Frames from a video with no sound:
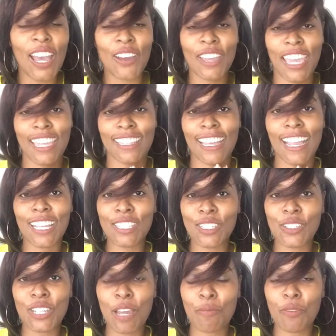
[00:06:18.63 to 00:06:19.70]
Okay, like I
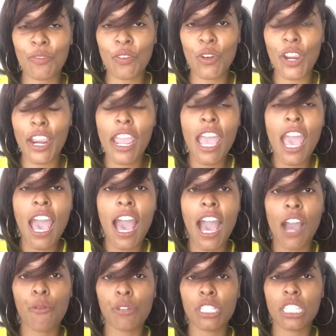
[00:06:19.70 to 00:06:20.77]
told y'all before,
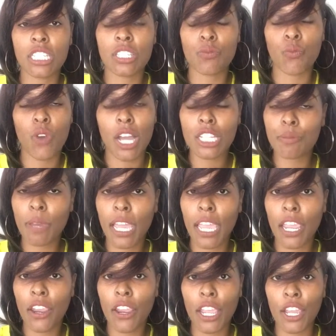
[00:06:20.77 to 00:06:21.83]
I would just wash my
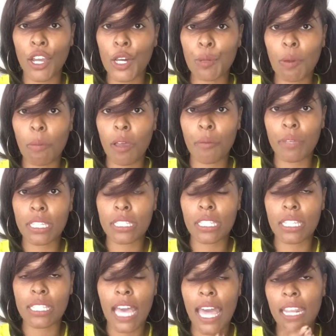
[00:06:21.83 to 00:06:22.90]
hair and go on about my
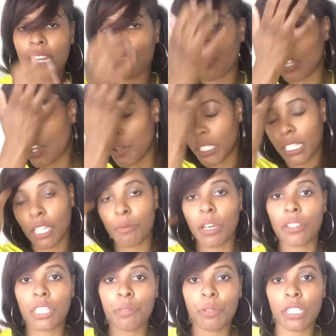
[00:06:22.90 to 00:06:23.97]
business. I didn't even know anything
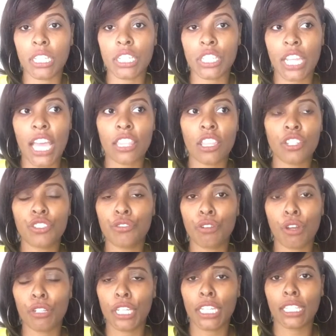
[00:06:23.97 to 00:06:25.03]
about deep conditioning. I thought you
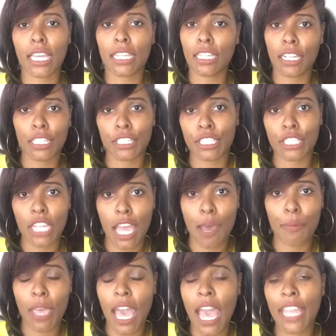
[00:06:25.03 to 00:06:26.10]
could only get that done at the
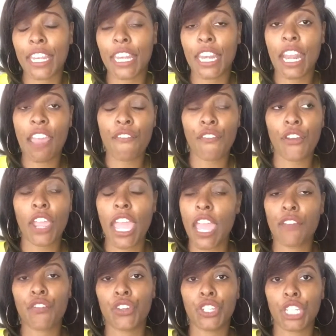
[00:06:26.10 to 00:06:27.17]
shop. I never
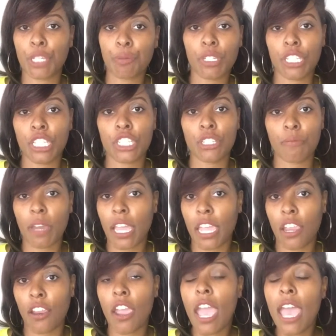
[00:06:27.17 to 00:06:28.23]
ever deep conditioned my
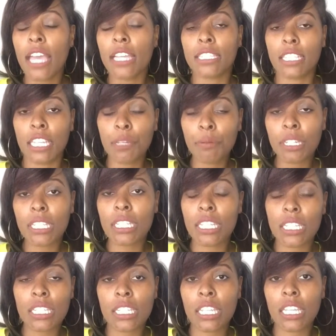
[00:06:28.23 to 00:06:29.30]
hair. Deep
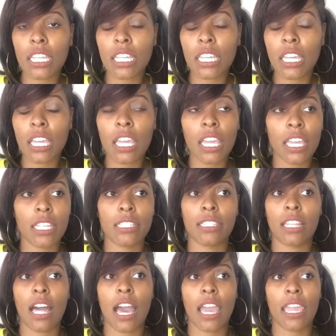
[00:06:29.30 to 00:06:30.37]
conditioning is
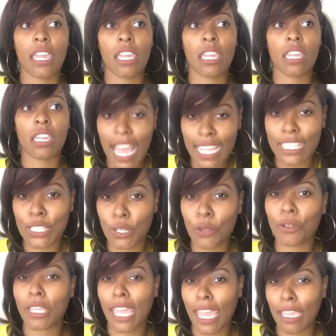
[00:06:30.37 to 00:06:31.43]
like icing
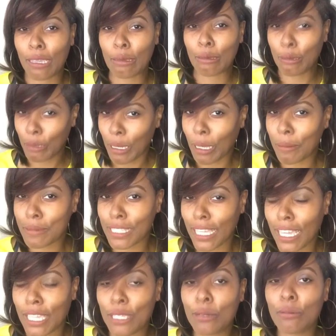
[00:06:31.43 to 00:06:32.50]
on the cake. You know what I'm
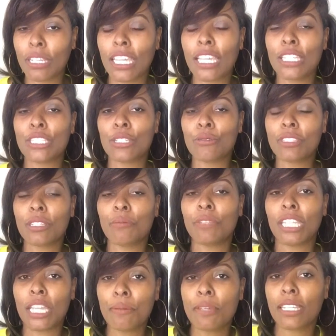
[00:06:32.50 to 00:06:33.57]
saying? You need you some
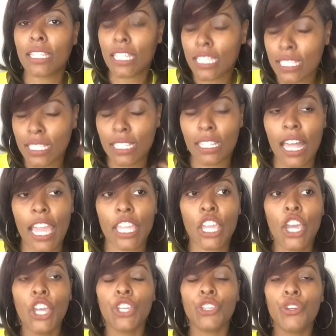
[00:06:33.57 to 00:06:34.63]
deep conditioning. Like,
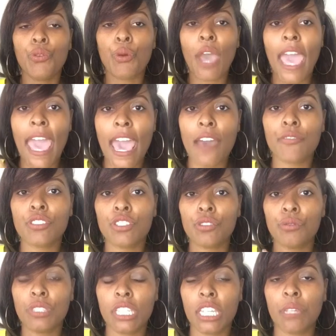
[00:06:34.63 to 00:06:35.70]
you have
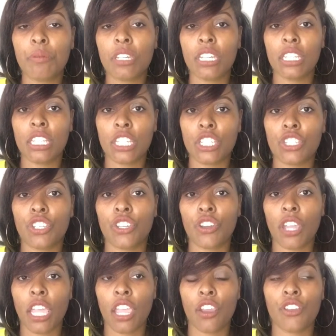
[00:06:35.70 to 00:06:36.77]
to deep condition
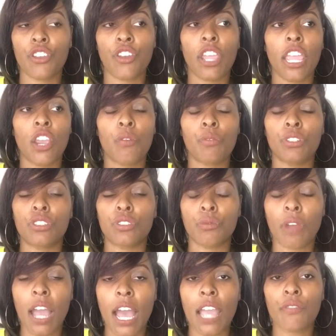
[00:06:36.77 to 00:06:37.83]
your hair. Your hair will
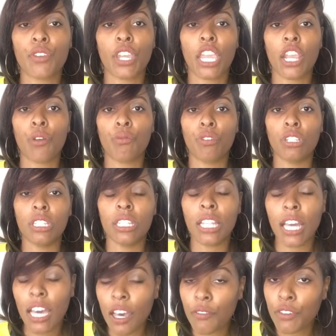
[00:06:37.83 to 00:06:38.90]
thrive. Your hair will
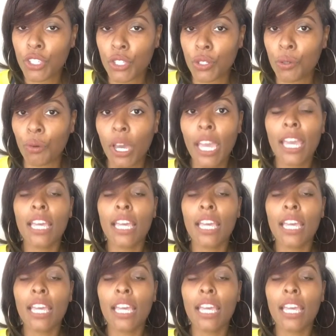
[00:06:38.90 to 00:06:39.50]
love you.